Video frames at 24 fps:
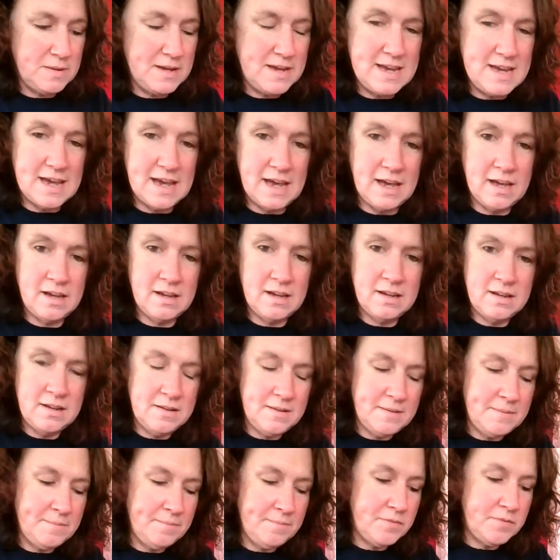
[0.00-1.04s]
here
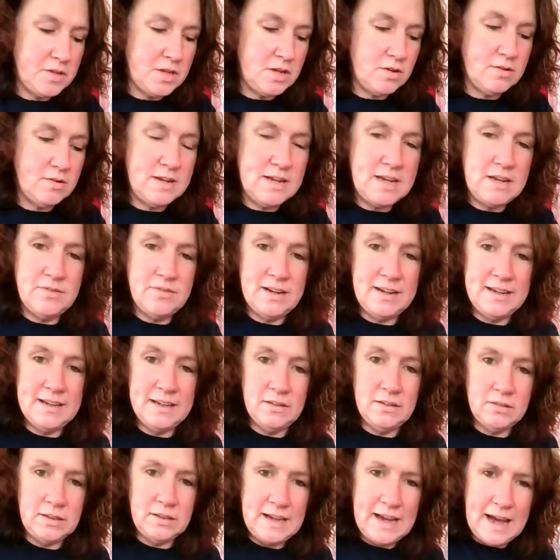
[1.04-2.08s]
you leave a
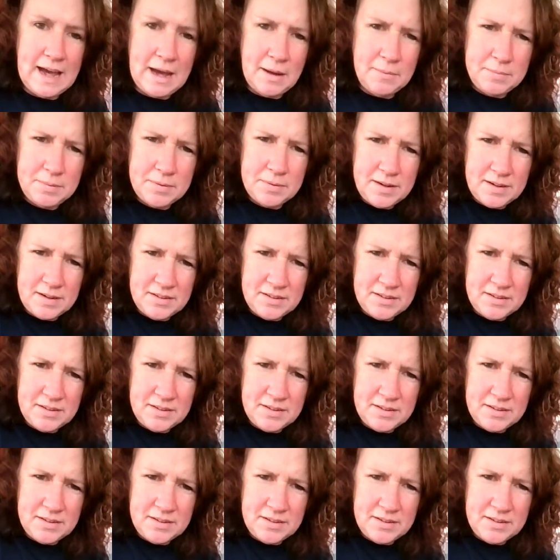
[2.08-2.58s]
little gap.